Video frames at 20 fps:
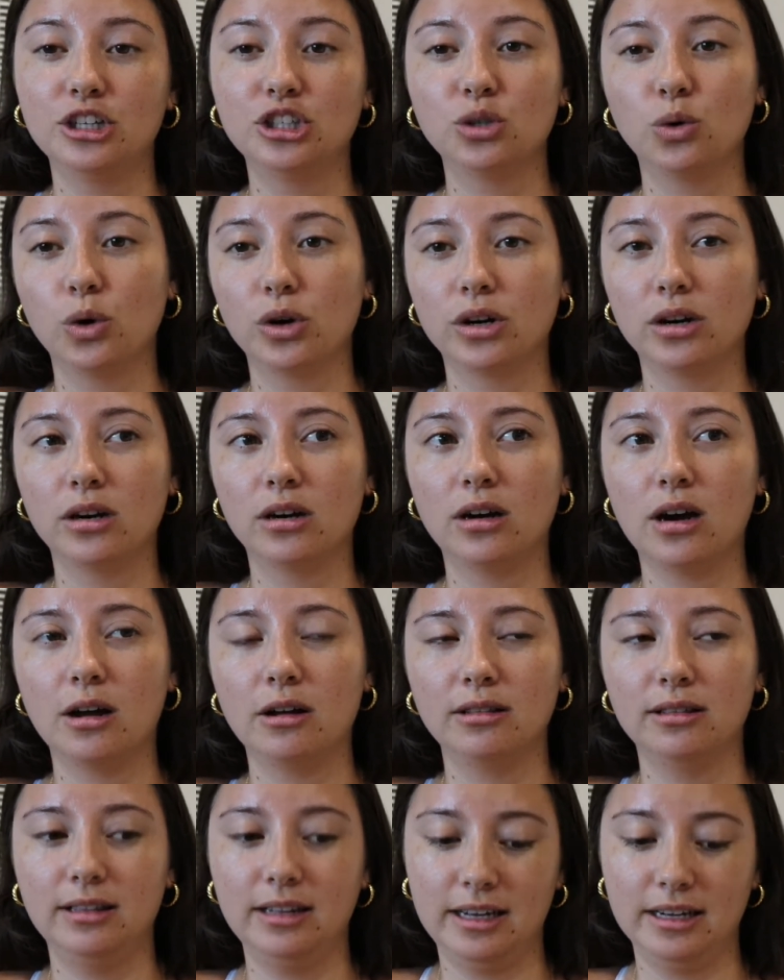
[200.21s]

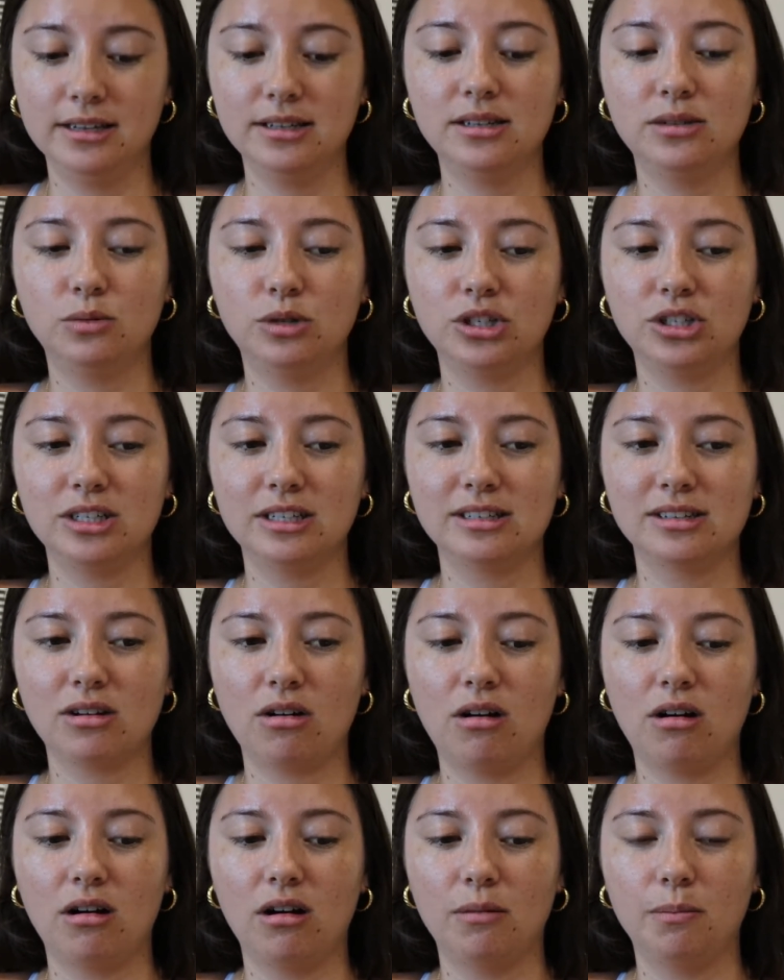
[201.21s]
shorter list, which is
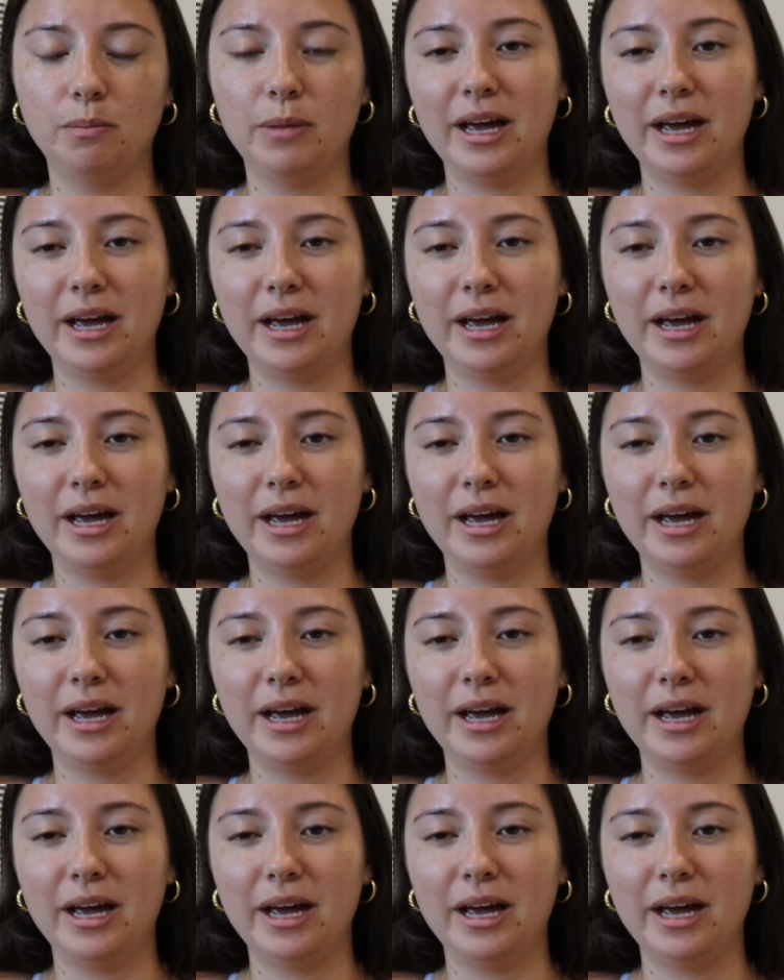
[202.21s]
our